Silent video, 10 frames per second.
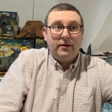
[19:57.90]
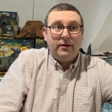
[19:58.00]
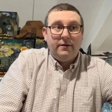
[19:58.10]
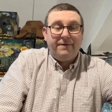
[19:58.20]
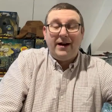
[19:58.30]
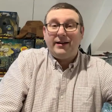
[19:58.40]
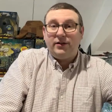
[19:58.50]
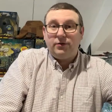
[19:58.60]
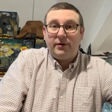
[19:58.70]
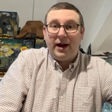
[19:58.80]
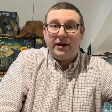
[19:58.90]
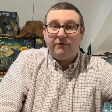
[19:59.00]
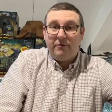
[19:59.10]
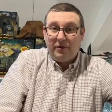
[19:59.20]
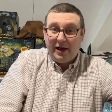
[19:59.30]
finding some kind of
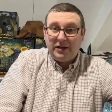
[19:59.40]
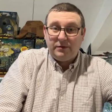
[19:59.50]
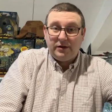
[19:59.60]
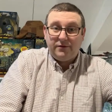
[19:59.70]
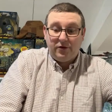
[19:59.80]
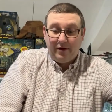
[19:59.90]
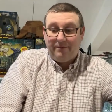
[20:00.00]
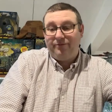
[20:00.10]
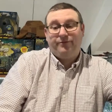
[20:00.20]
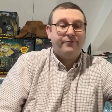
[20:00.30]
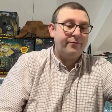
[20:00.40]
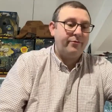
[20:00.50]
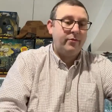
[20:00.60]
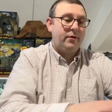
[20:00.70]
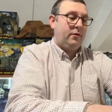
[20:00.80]
replacement for him.
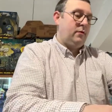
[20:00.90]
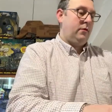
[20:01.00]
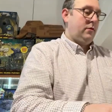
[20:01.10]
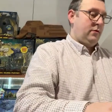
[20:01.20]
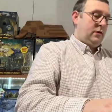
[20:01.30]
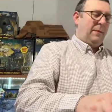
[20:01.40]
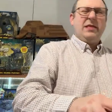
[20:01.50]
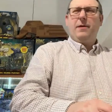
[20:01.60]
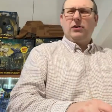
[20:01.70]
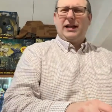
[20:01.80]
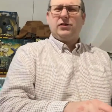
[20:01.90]
I mean, the box has